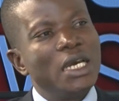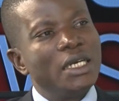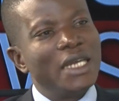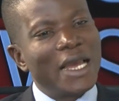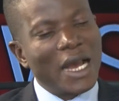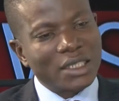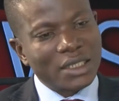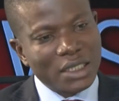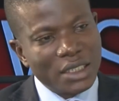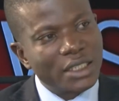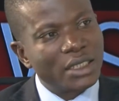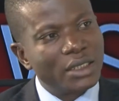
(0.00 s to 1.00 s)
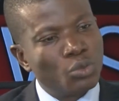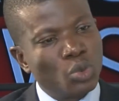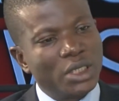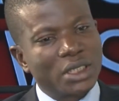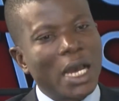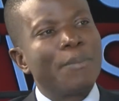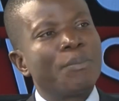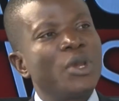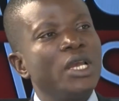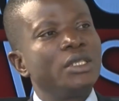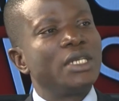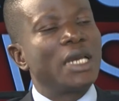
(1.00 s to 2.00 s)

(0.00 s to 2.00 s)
They assist with campaign,